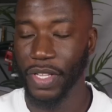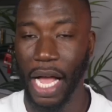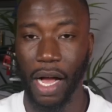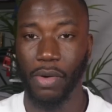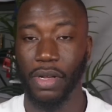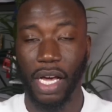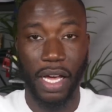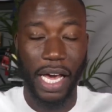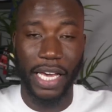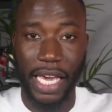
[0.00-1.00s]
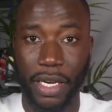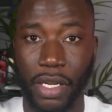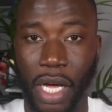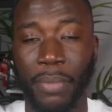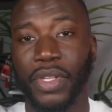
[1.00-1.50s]
Now, again,
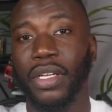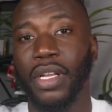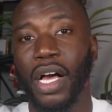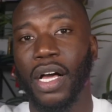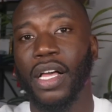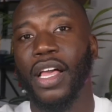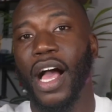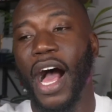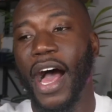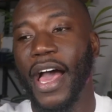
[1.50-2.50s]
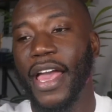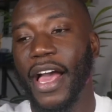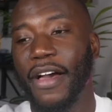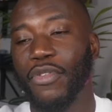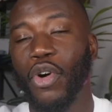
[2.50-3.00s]
alhamdulillah, I
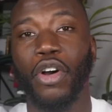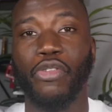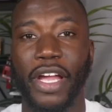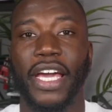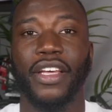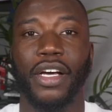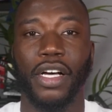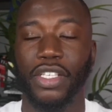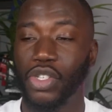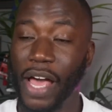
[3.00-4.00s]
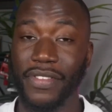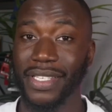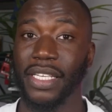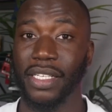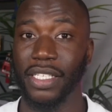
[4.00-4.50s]
have got a great editor, so I haven't
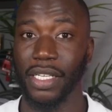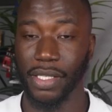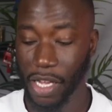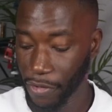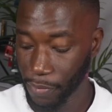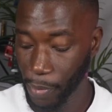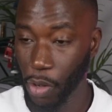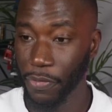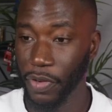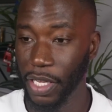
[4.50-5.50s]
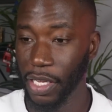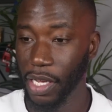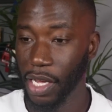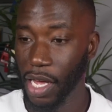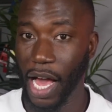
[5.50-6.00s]
seen none of this stuff, but hopefully
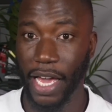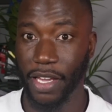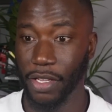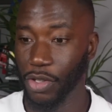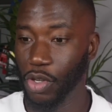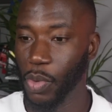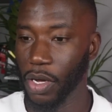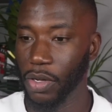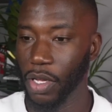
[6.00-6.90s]
I can do well.